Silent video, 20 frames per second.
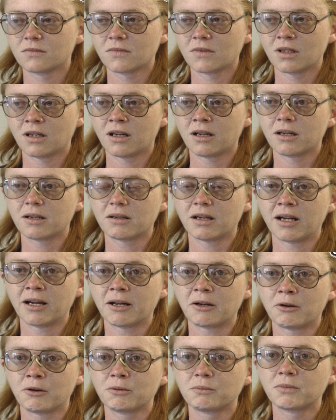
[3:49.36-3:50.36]
I,
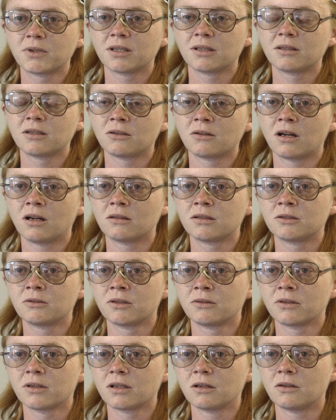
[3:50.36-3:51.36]
I hope that they're all
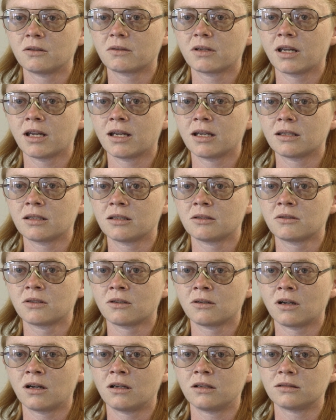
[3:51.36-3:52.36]
doing okay, that
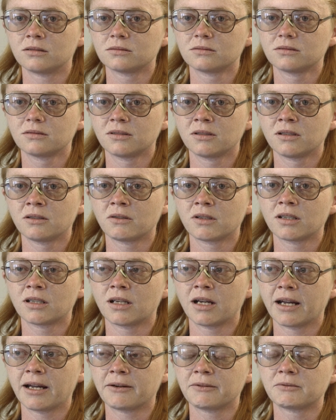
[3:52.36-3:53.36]
they're all, you know,
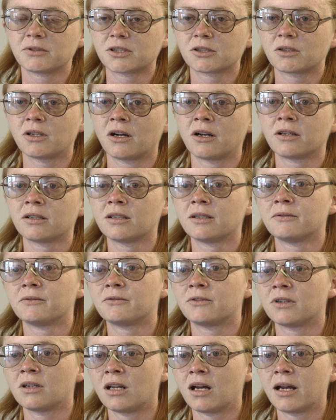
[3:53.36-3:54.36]
that I haven't scarred them
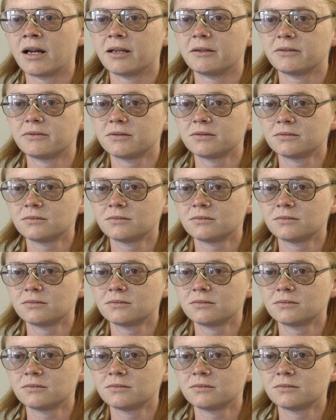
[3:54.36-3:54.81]
for life.